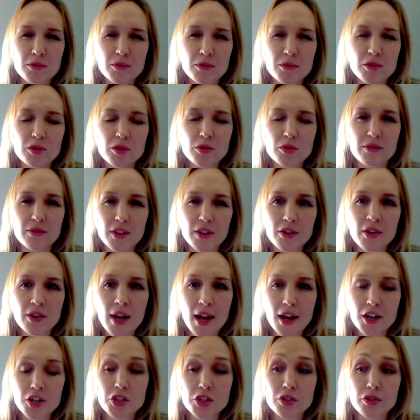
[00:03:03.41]
sort of
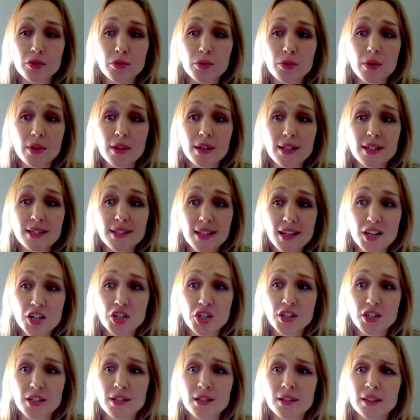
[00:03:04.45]
international
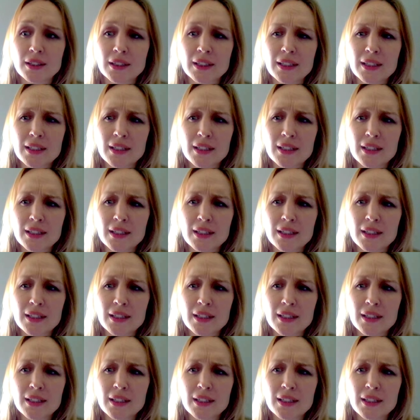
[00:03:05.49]
organization,